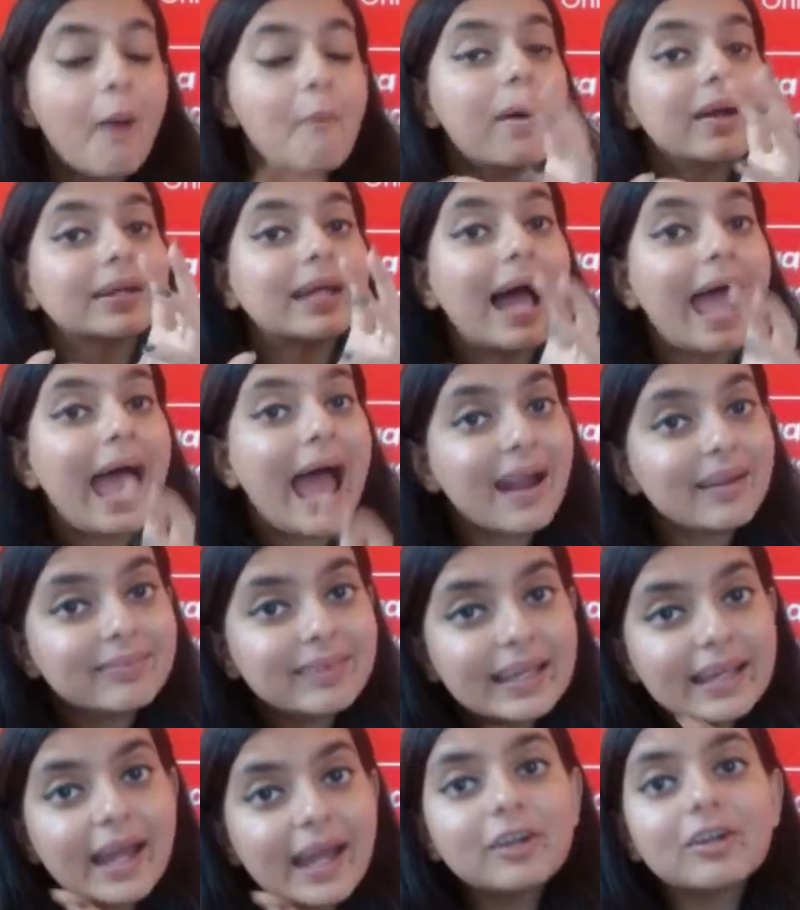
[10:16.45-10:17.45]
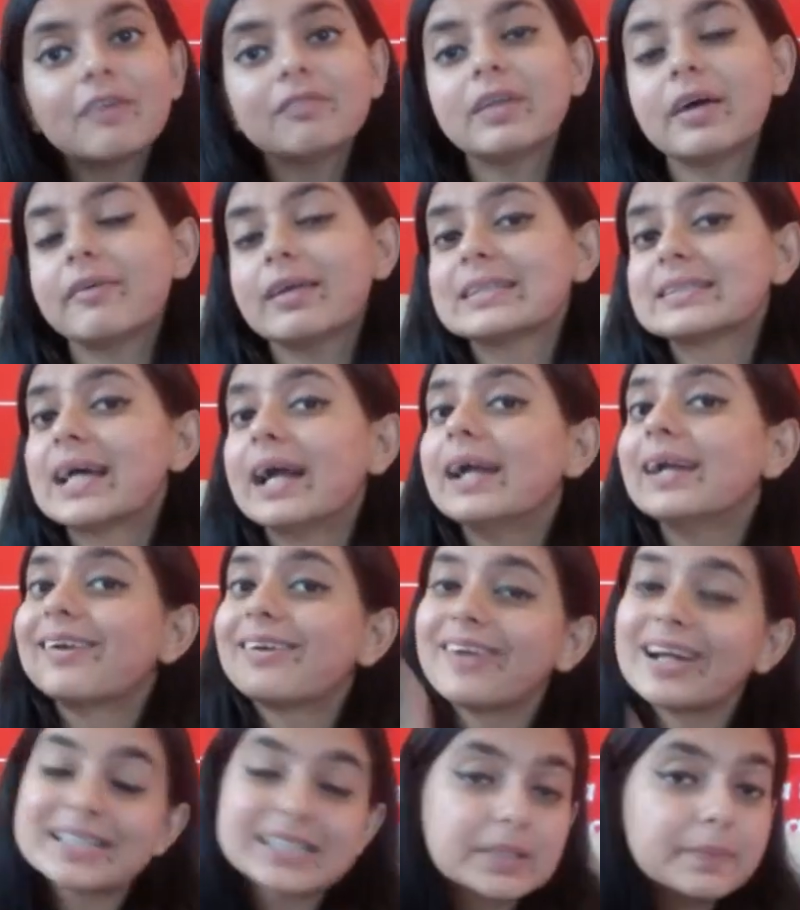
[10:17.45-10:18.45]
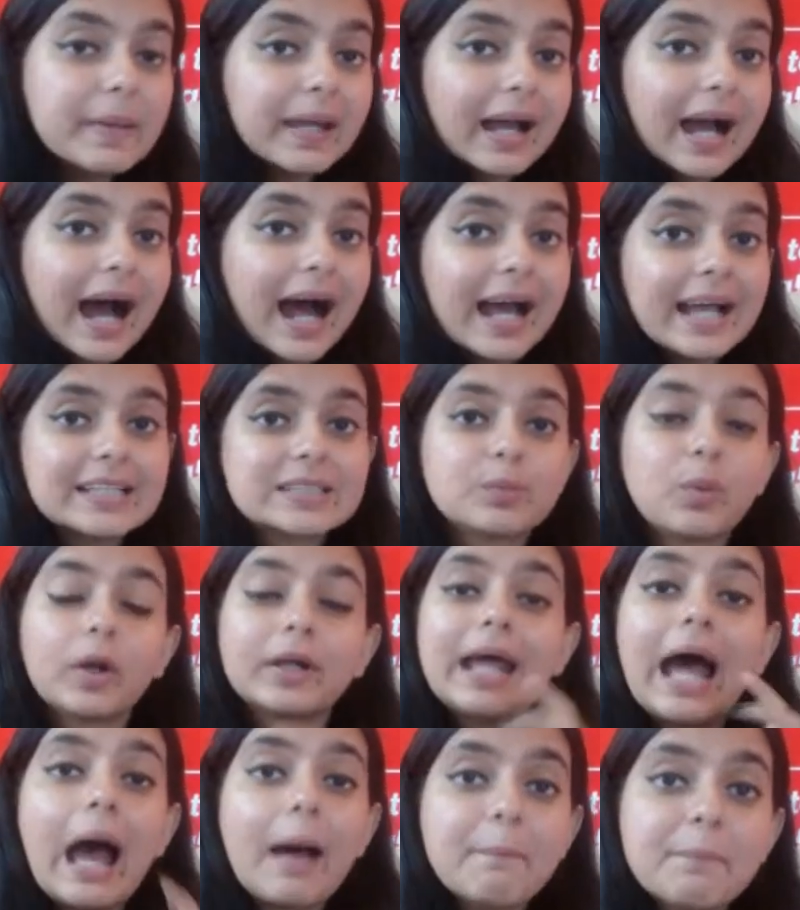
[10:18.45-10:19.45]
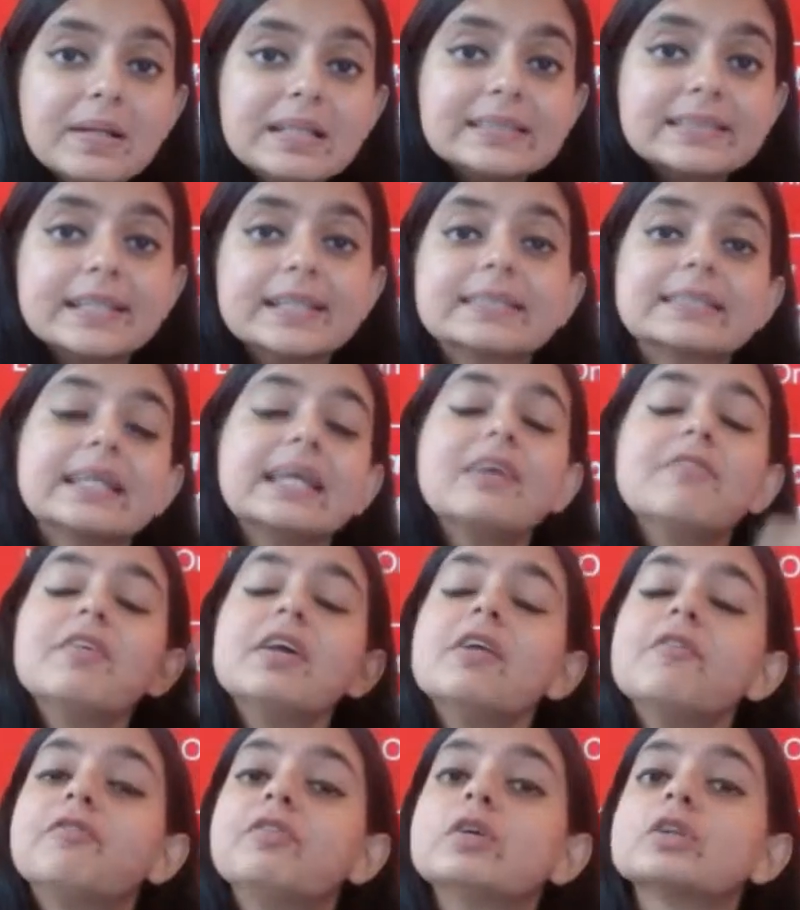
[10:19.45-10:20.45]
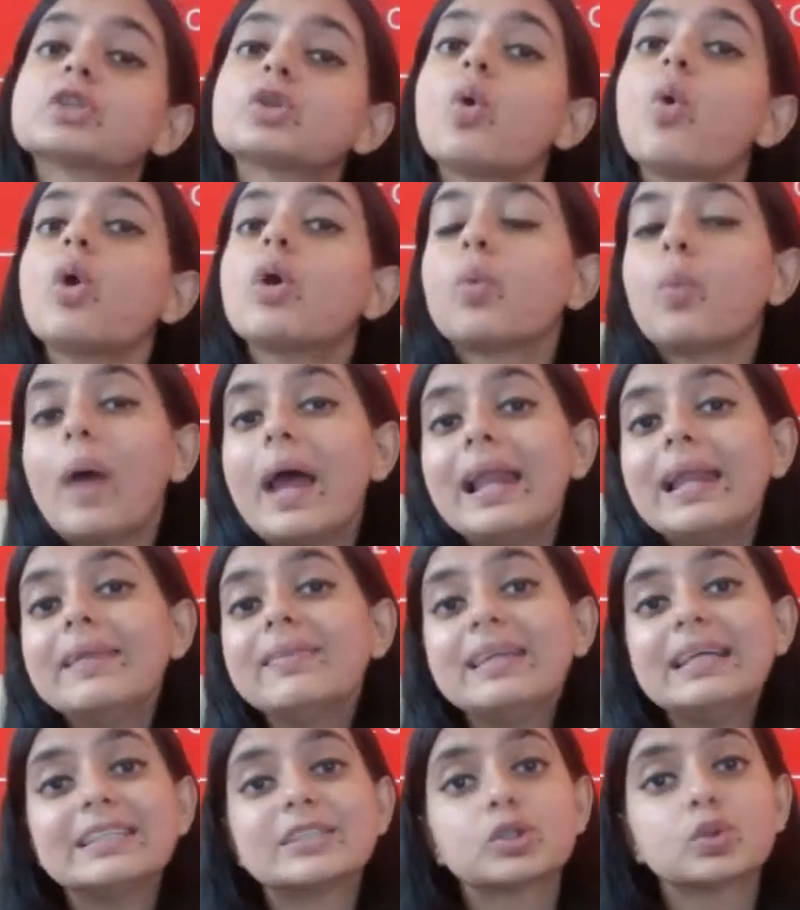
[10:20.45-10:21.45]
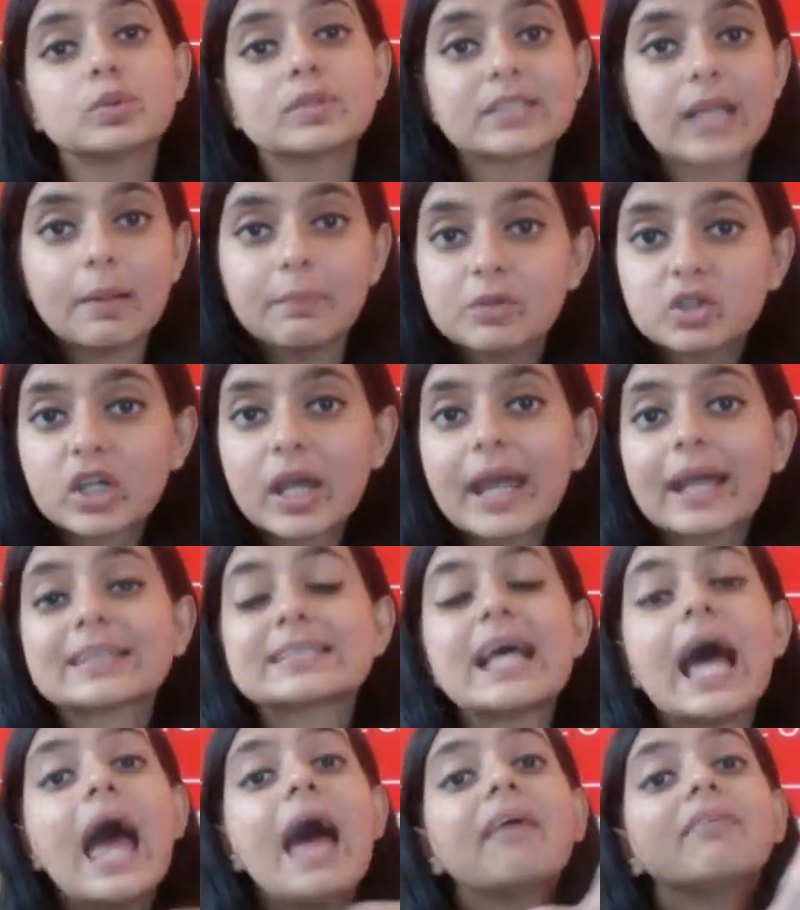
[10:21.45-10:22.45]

But at the end of the result, trust me guys, what happens is even if you score well in these two subjects,